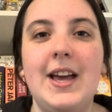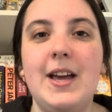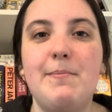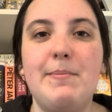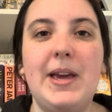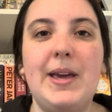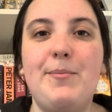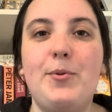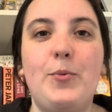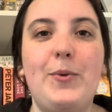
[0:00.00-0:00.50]

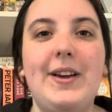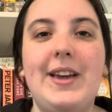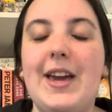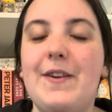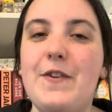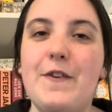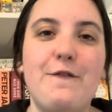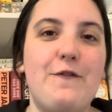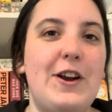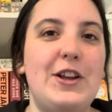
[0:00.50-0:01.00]
people were
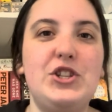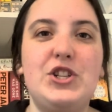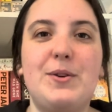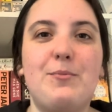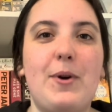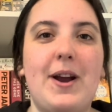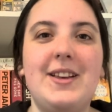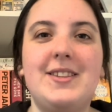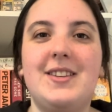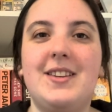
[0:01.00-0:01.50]
giving friendship
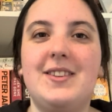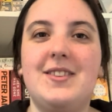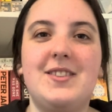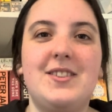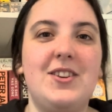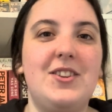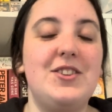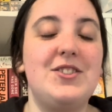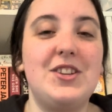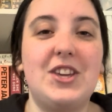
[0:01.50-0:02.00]
bracelets
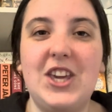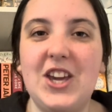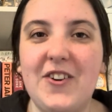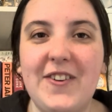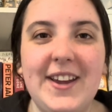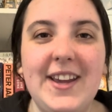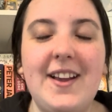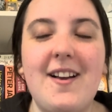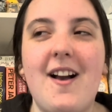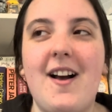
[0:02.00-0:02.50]
to the
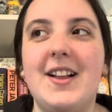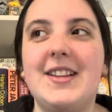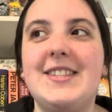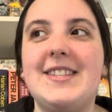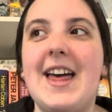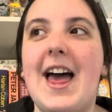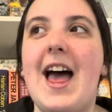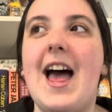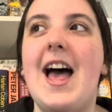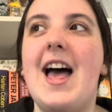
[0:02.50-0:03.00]
security guards
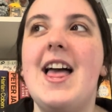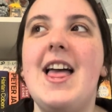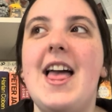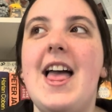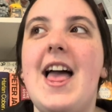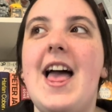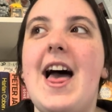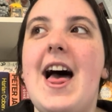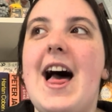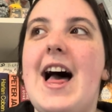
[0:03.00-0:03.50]
there,
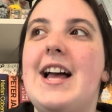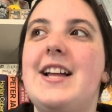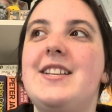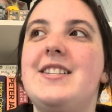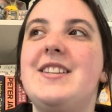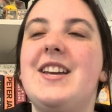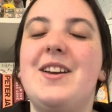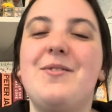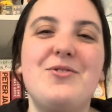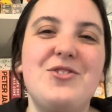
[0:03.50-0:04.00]

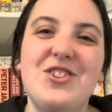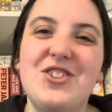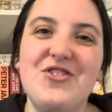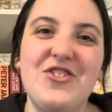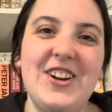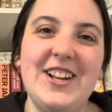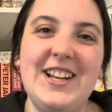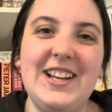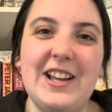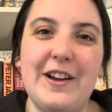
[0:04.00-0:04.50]
and it was just
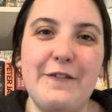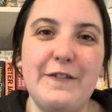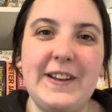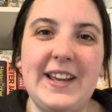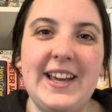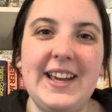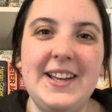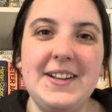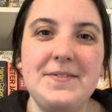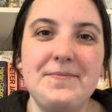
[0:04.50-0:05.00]
really
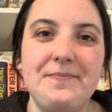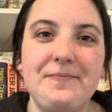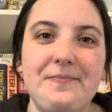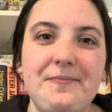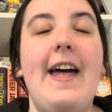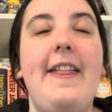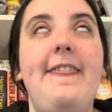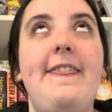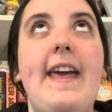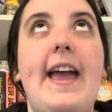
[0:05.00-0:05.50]
lovely.
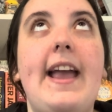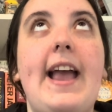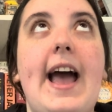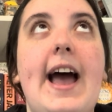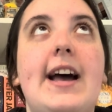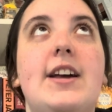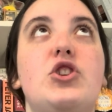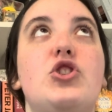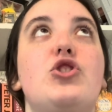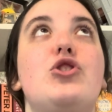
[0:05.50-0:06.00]
And they
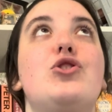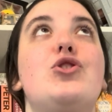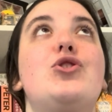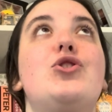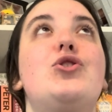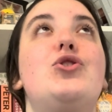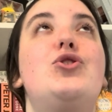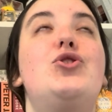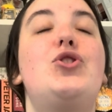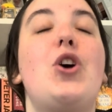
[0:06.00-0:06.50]
had
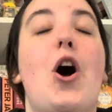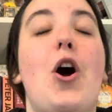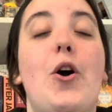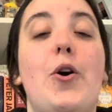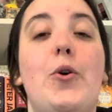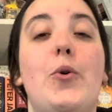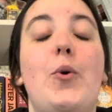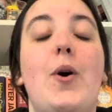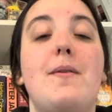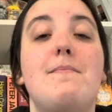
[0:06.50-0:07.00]

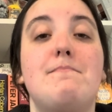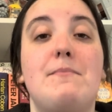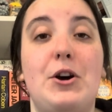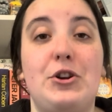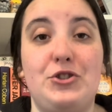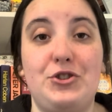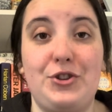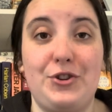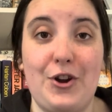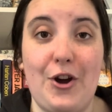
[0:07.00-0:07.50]
so
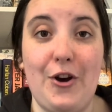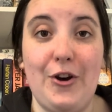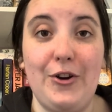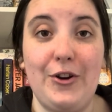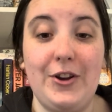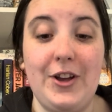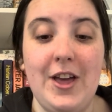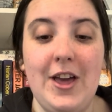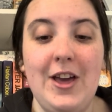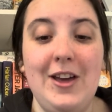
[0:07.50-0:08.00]
much
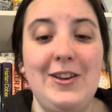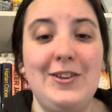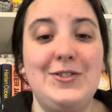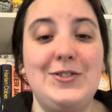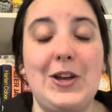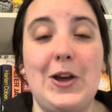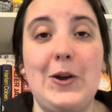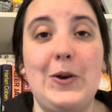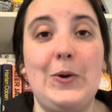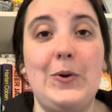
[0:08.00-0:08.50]
stock,
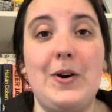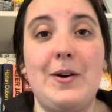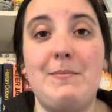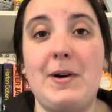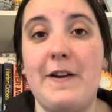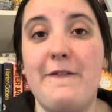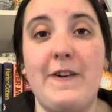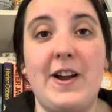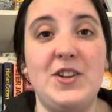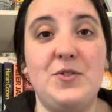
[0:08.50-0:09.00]
so
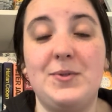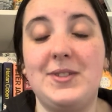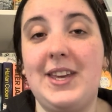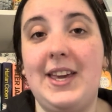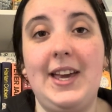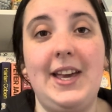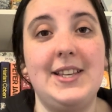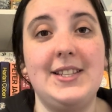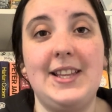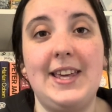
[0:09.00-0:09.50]
my friend was
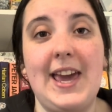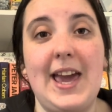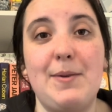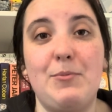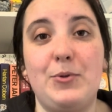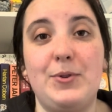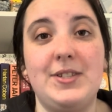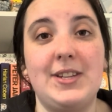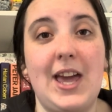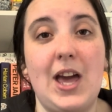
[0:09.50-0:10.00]
easily
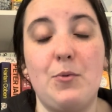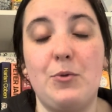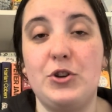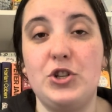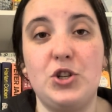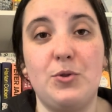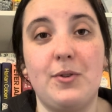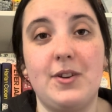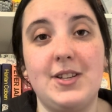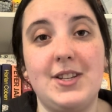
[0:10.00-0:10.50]
able to get what
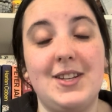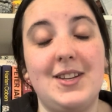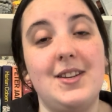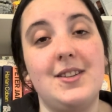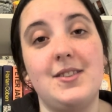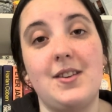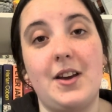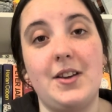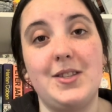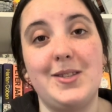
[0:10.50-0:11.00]
she wanted in a
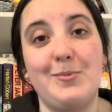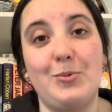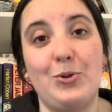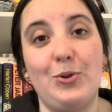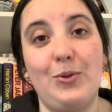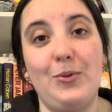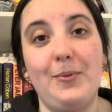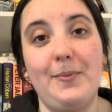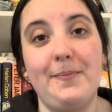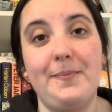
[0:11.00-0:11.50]
size
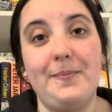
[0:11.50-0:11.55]
small.